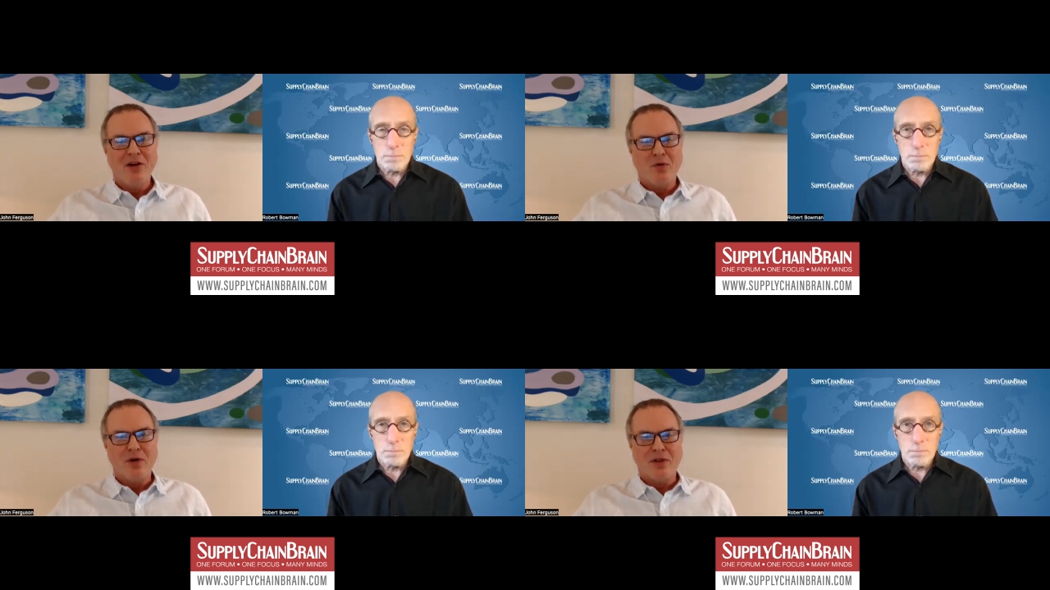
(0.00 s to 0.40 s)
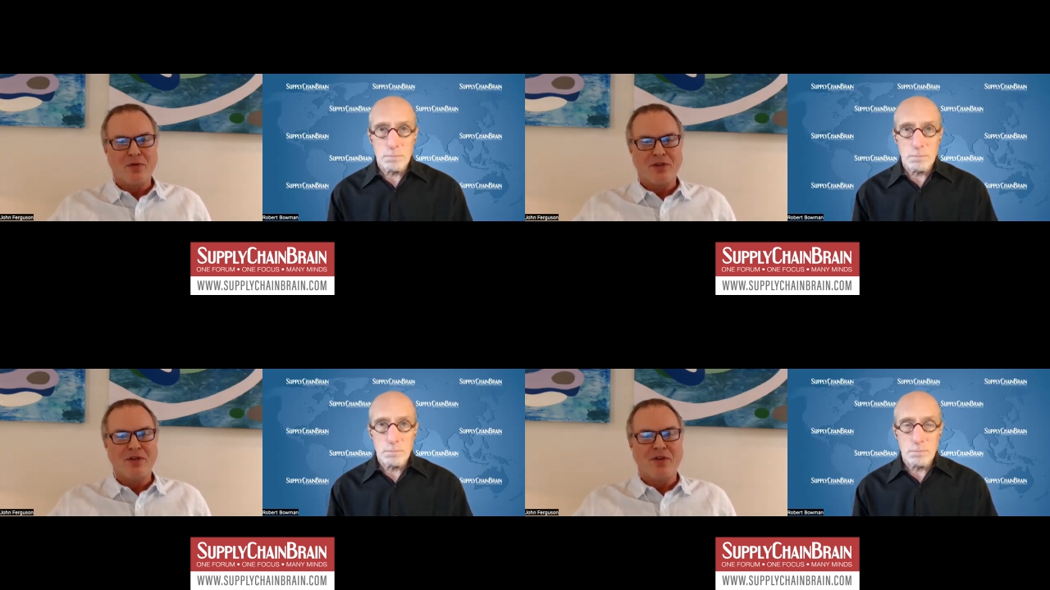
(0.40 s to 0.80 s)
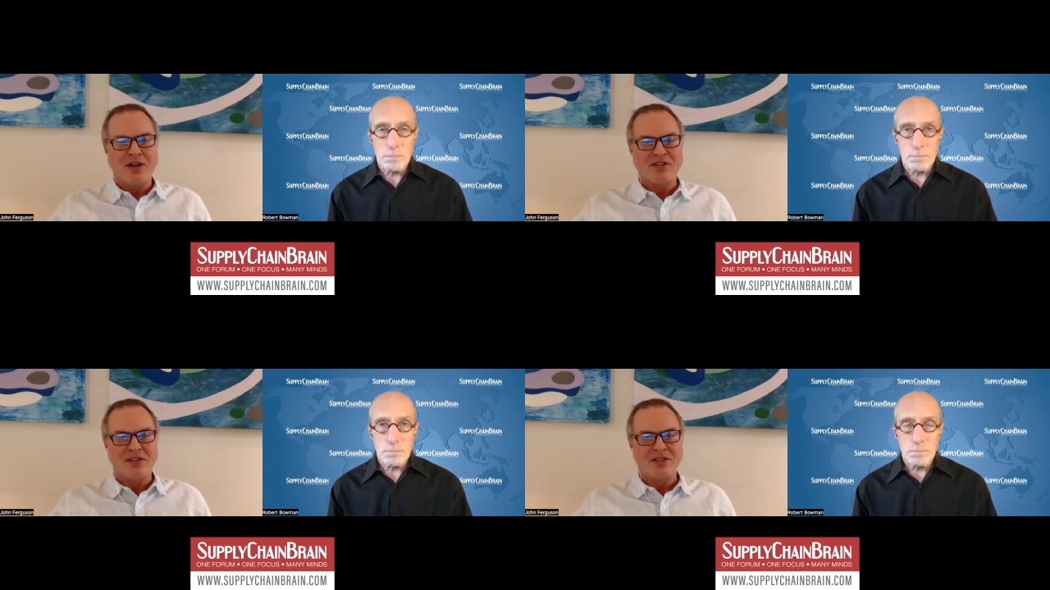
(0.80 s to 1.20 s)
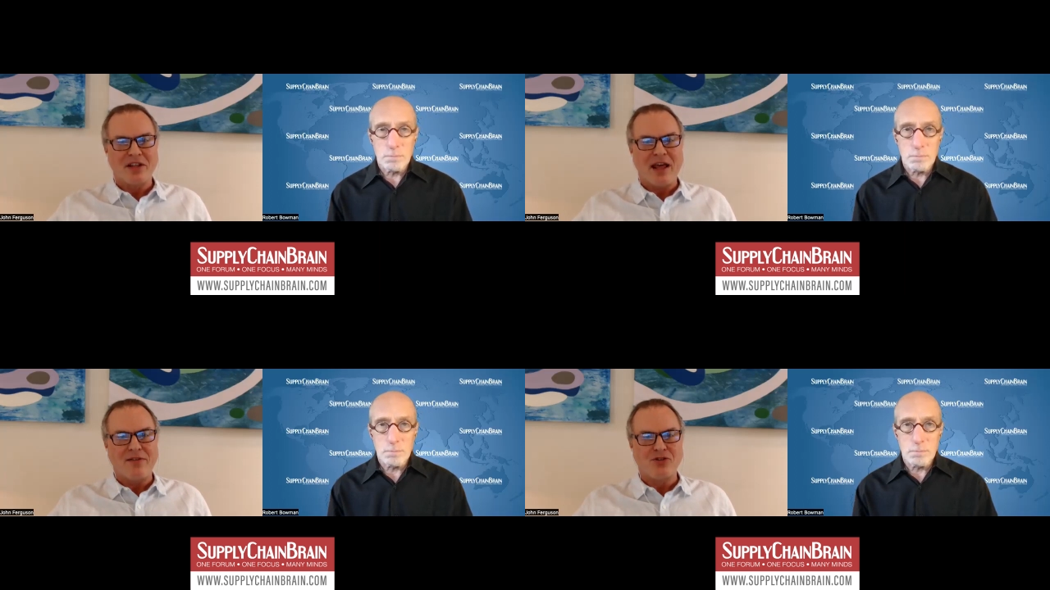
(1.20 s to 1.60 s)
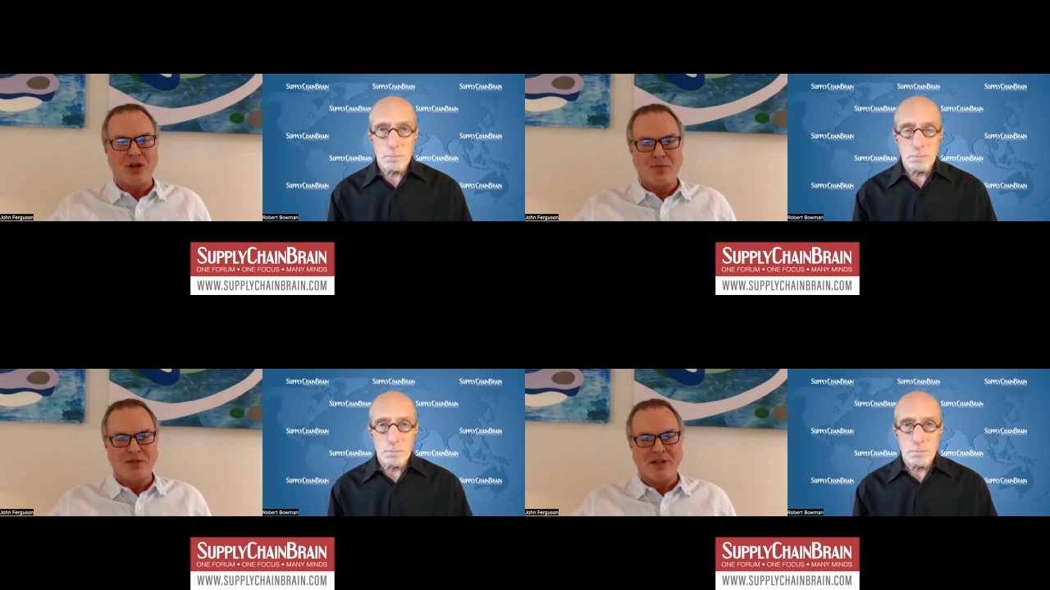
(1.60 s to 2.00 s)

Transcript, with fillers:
Speaker 1: with, with devices that have chips.